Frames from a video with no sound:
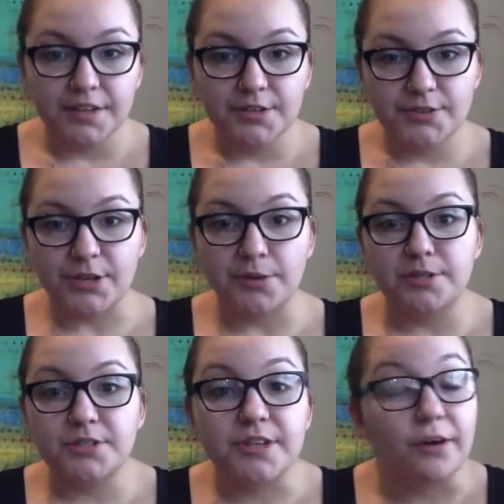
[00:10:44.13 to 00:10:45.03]
So
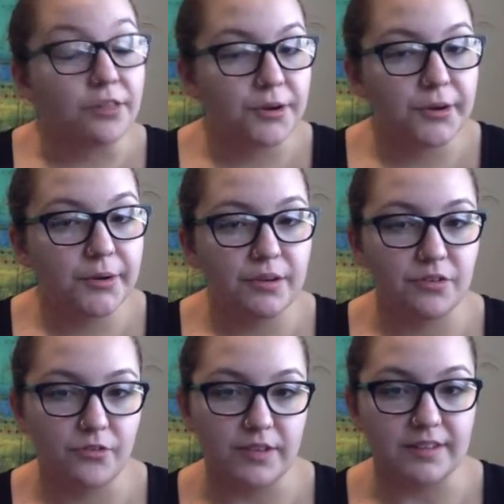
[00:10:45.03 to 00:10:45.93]
just go through and
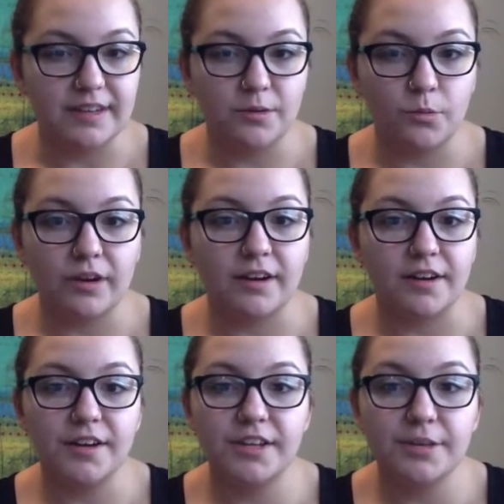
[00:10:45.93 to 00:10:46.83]
fill it in
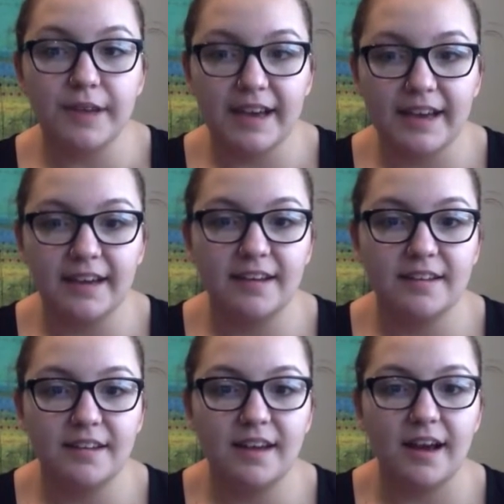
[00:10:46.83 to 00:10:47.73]
where you
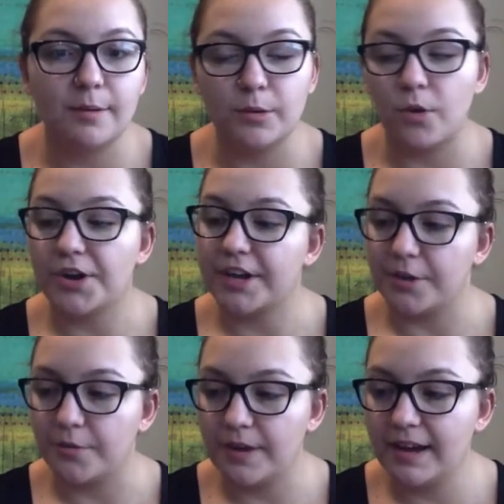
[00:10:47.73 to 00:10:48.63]
can. I'll be walking
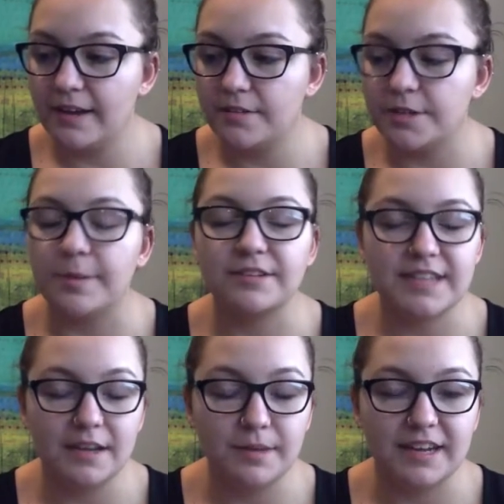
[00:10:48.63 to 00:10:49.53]
around in about
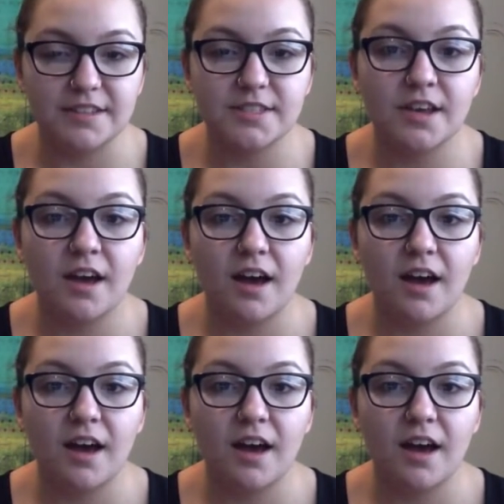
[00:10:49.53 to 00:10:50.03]
10 minutes.